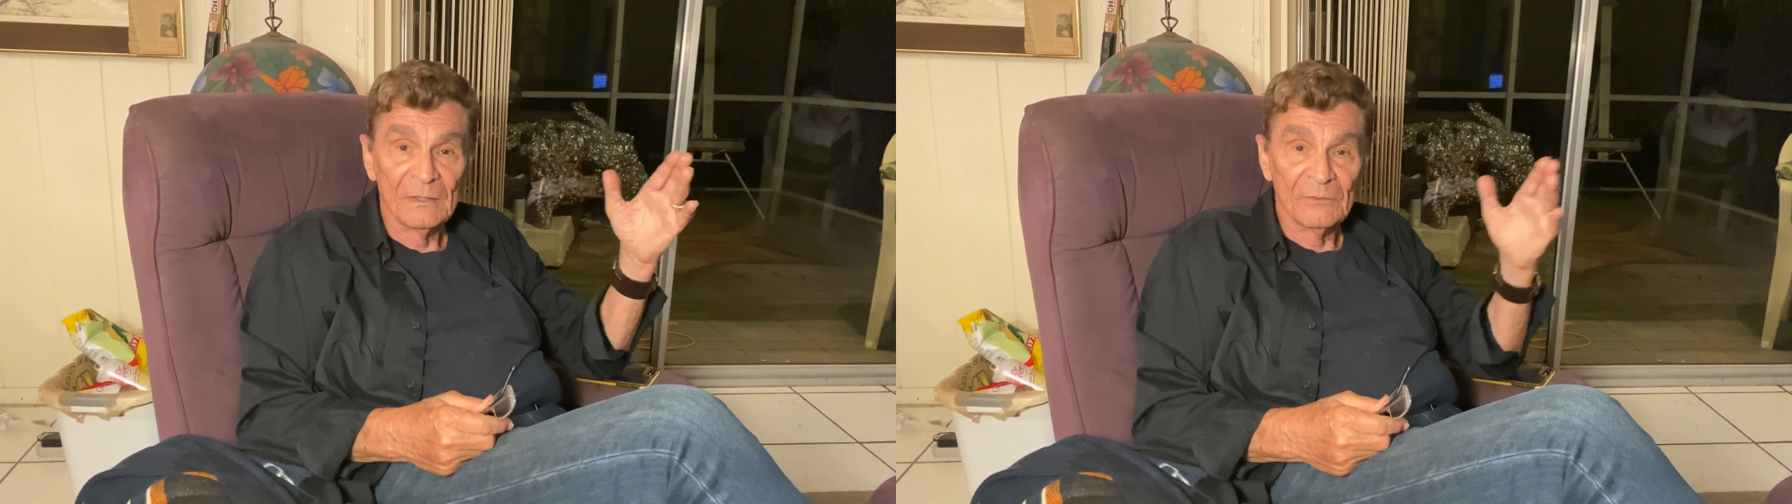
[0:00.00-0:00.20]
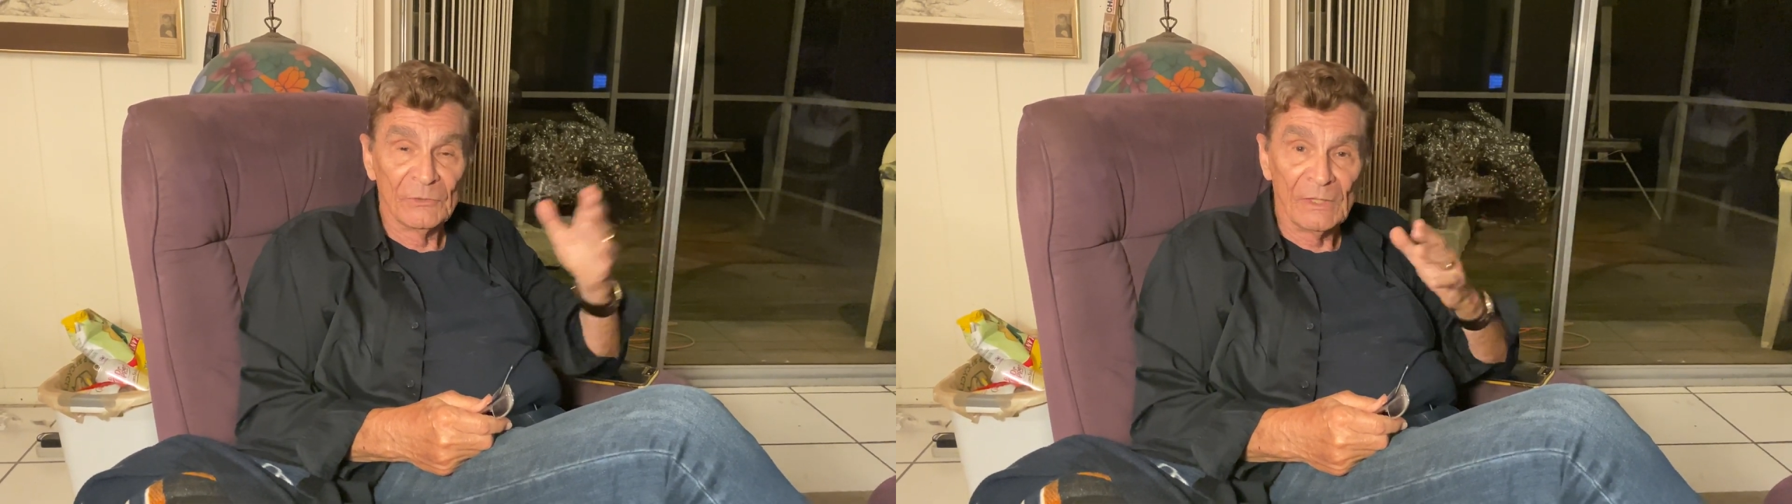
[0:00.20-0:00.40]

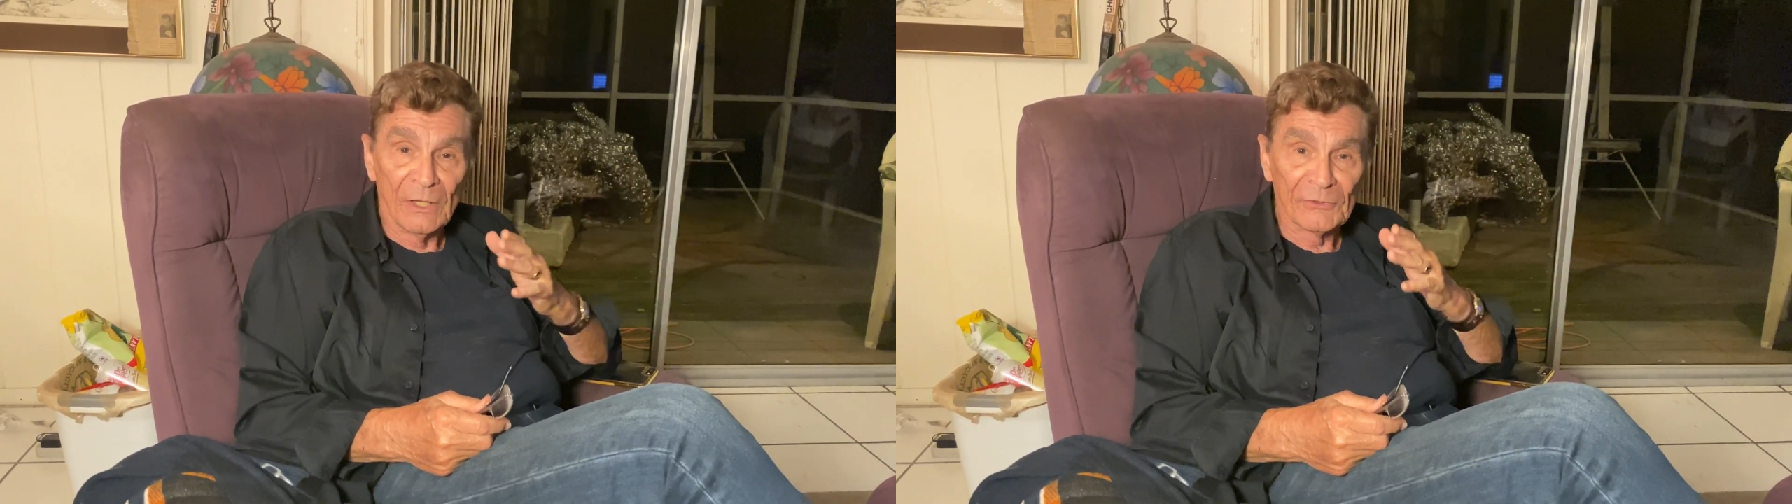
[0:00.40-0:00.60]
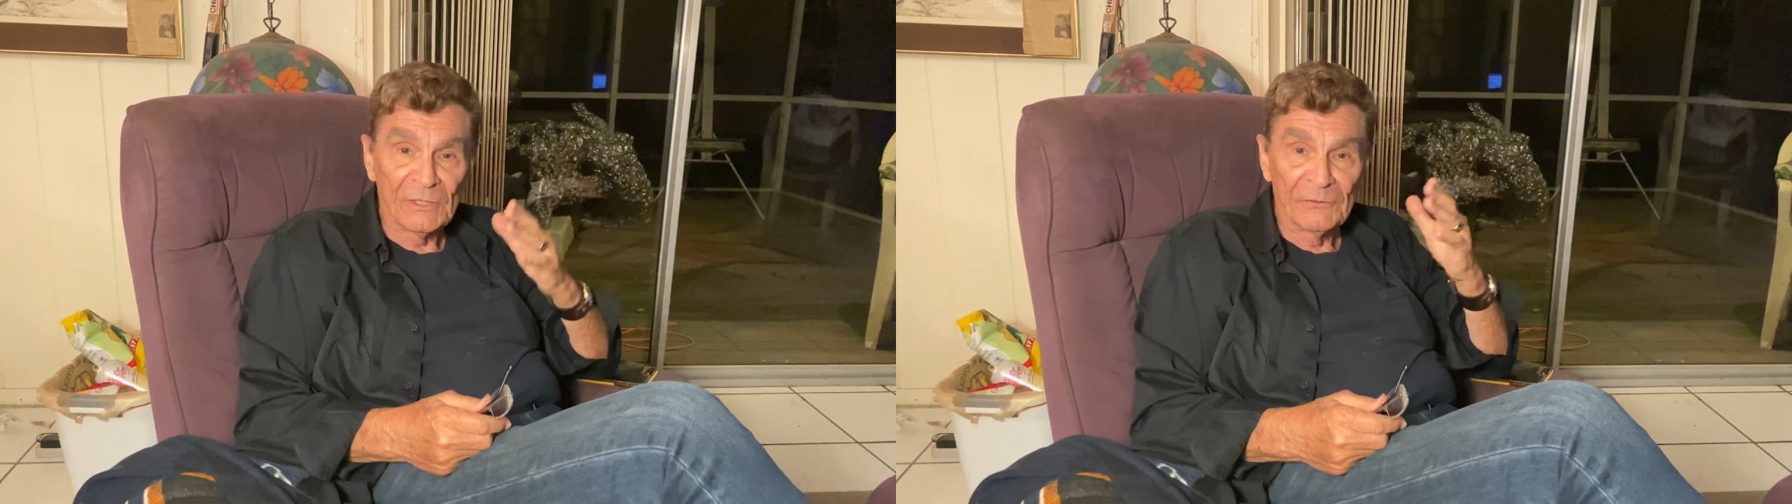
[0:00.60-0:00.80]
Free
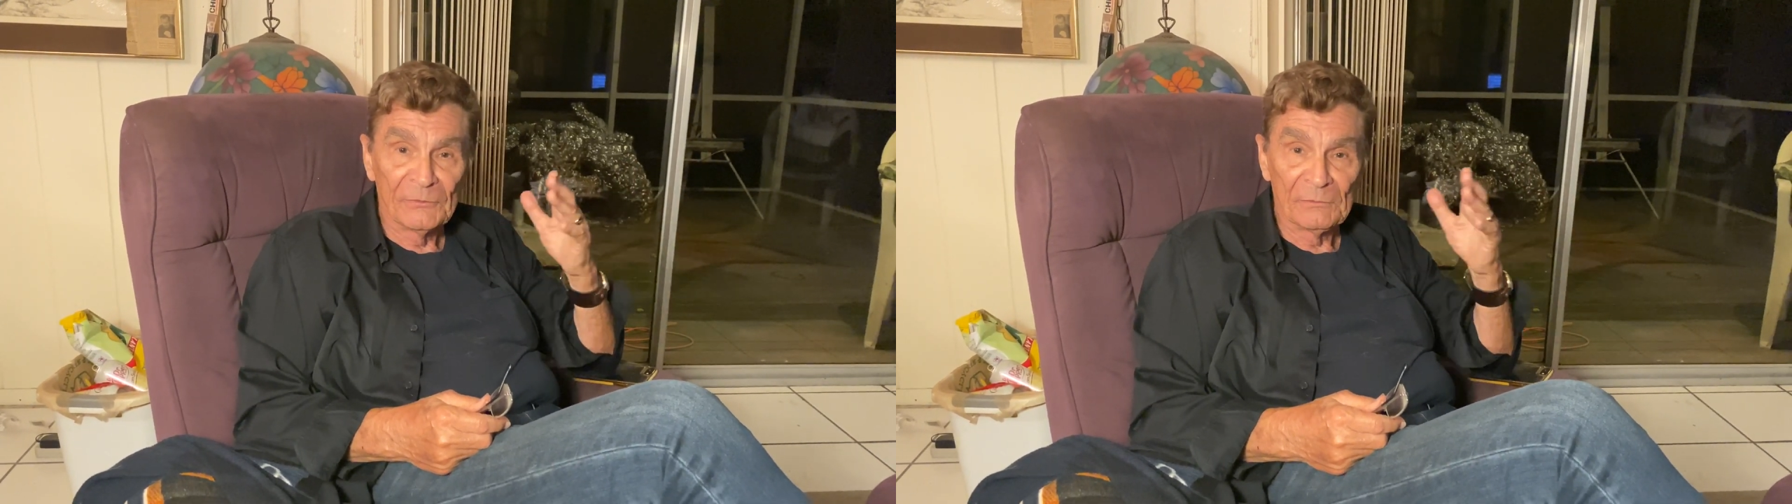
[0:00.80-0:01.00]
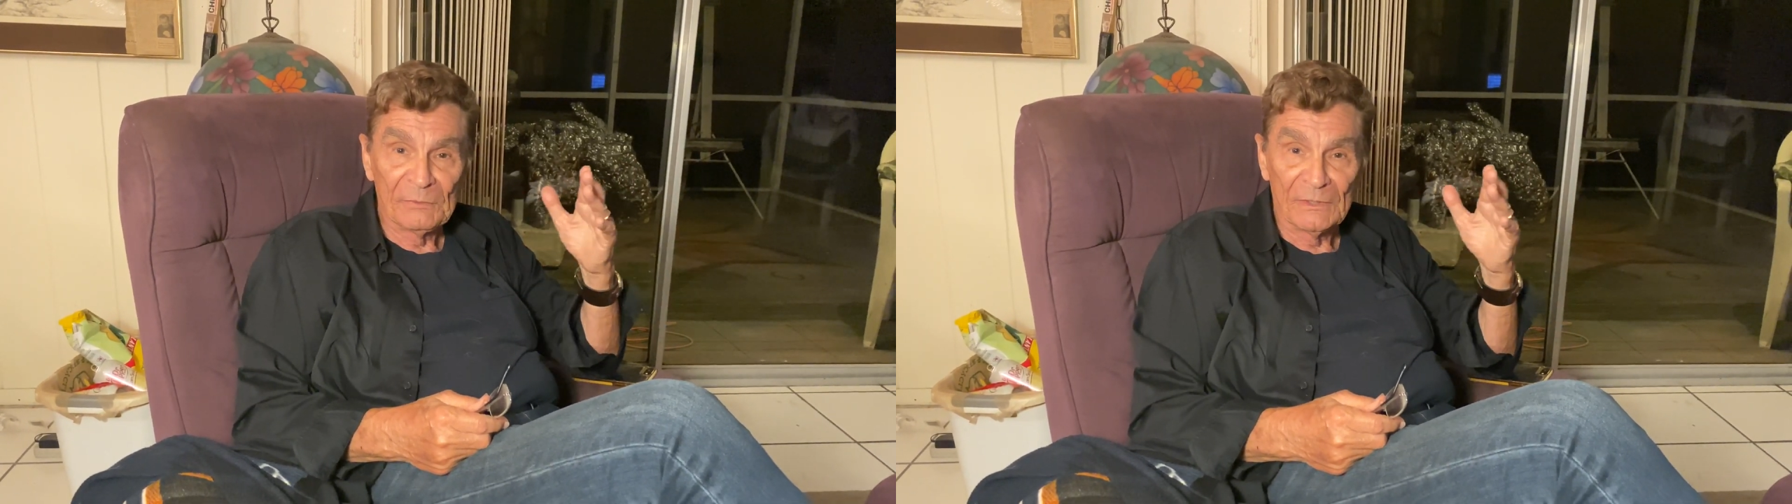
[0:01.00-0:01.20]

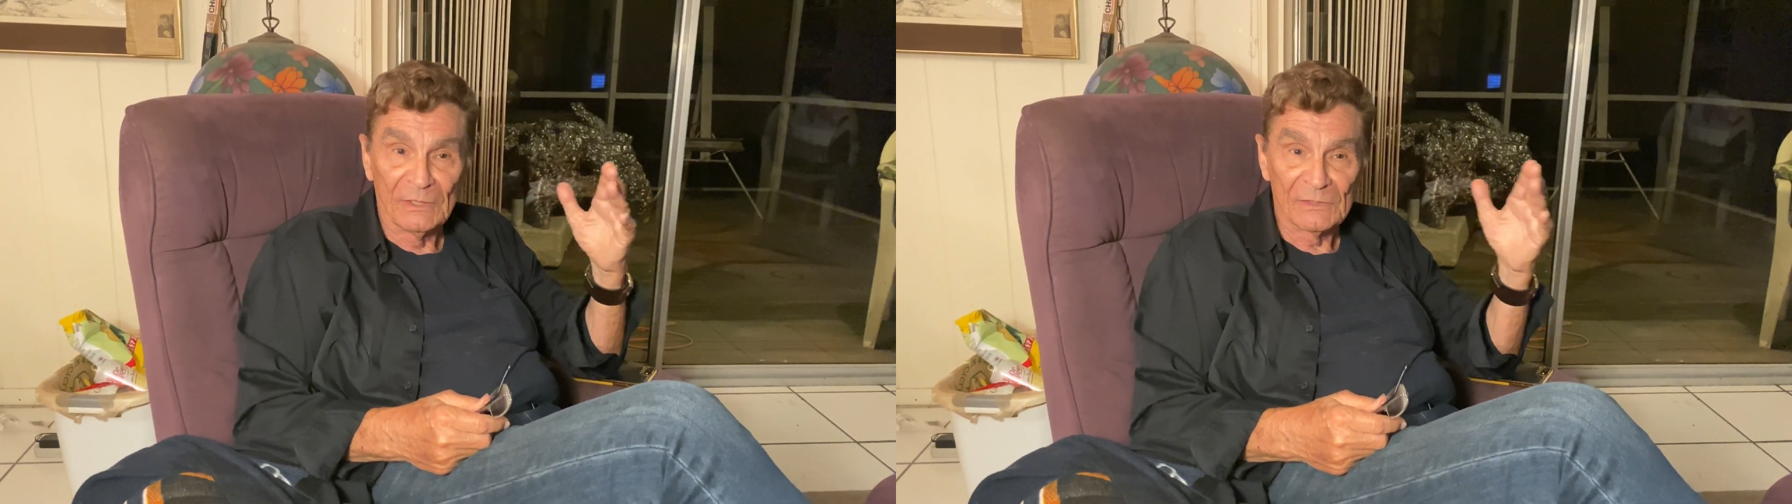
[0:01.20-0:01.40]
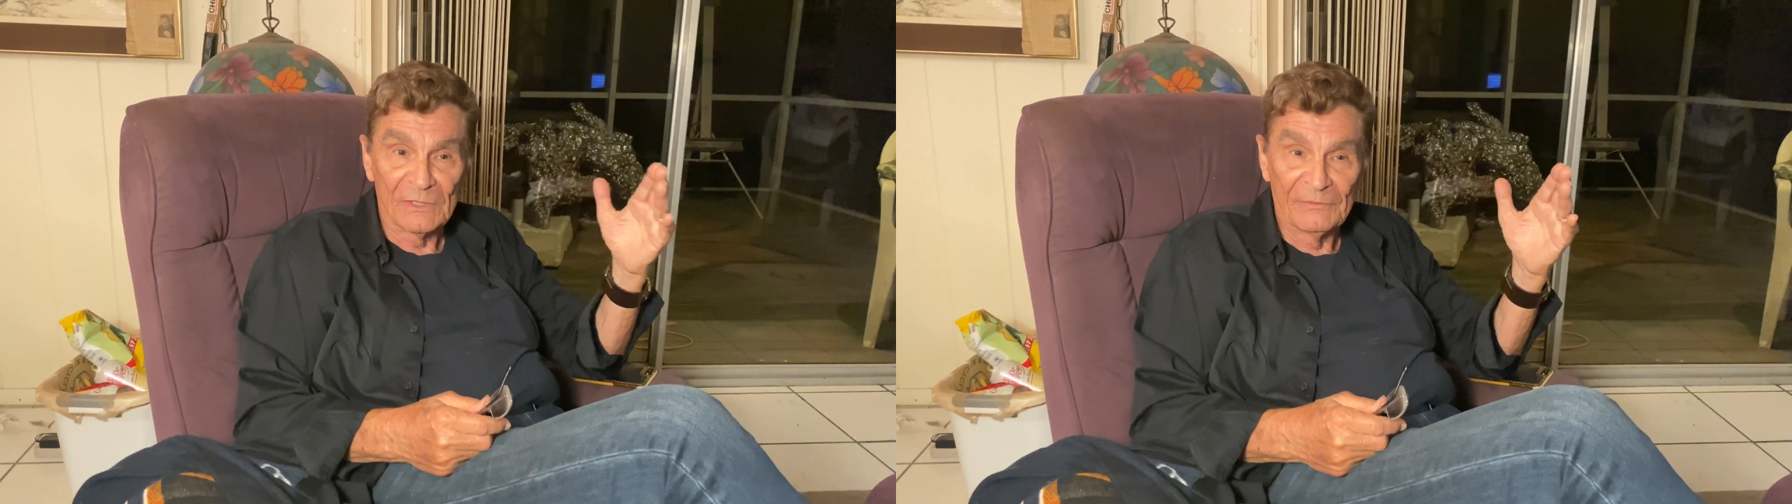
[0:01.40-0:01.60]
healthcare
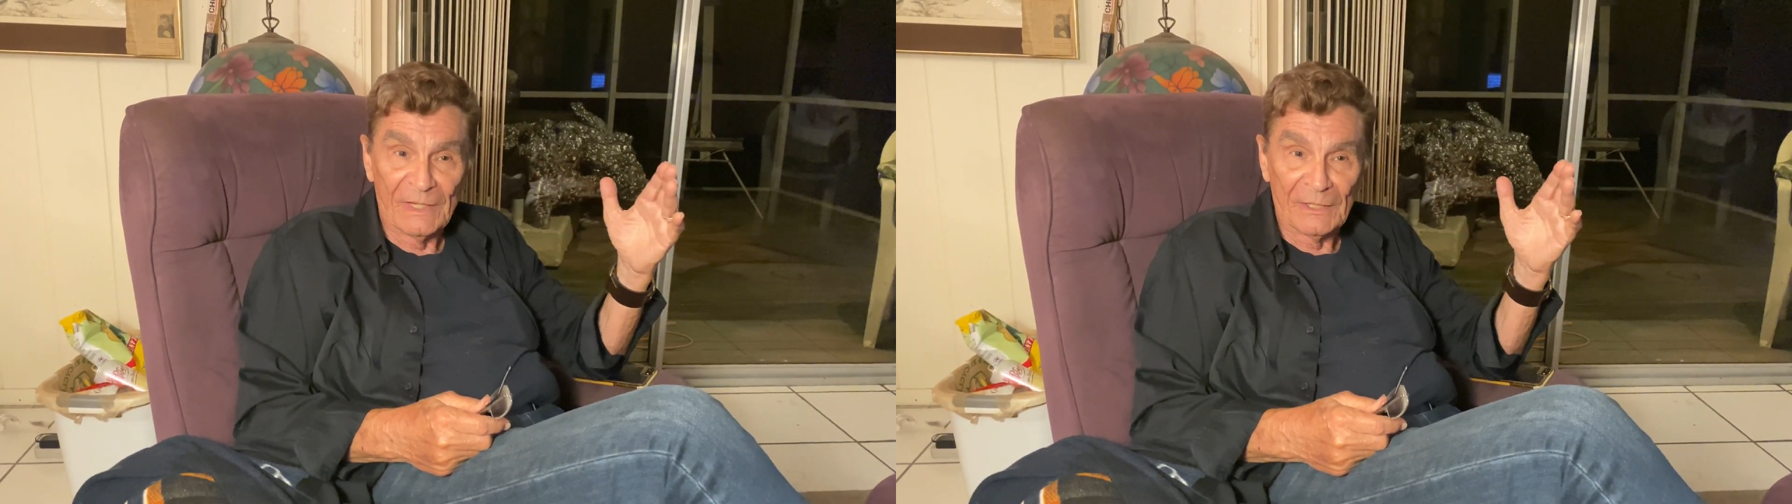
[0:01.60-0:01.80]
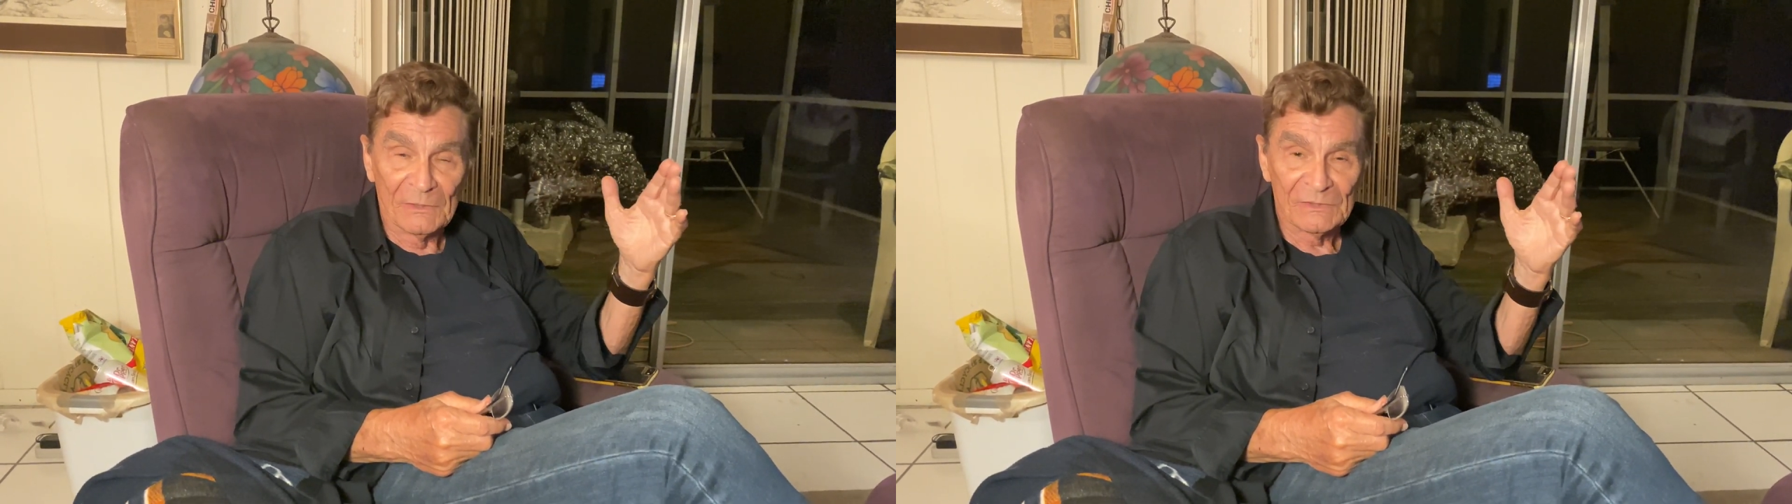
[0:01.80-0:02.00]
because of the
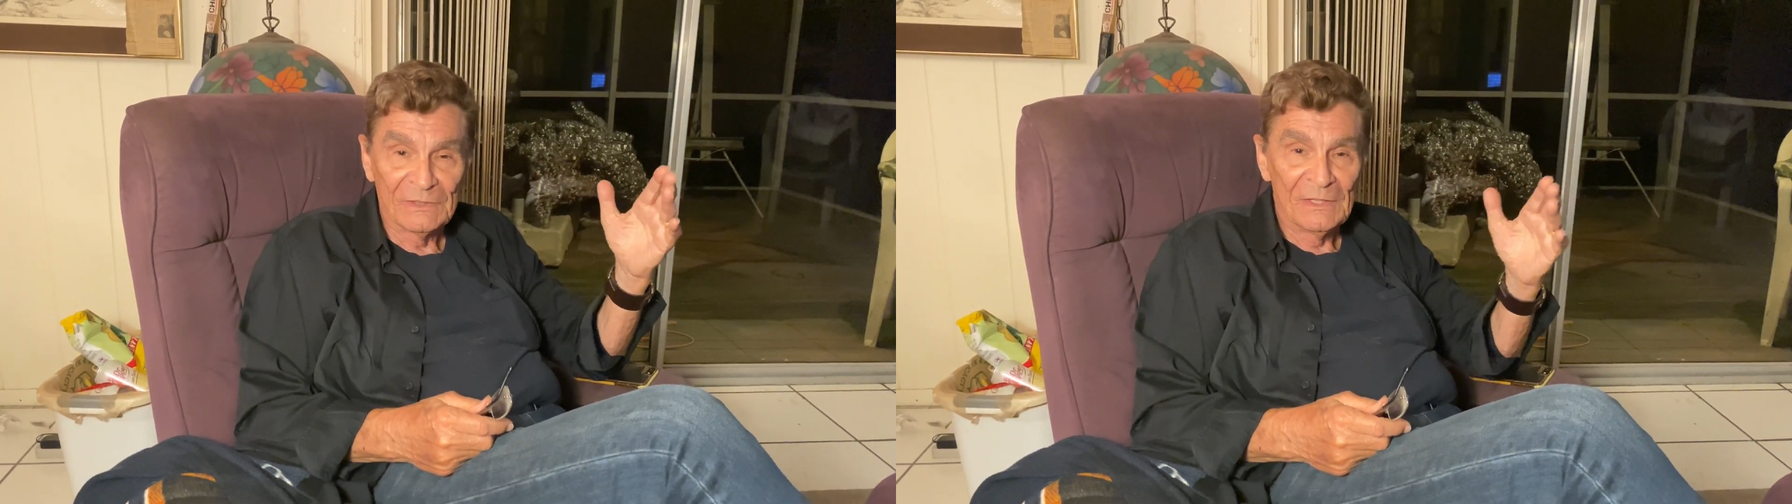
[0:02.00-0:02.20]
virus.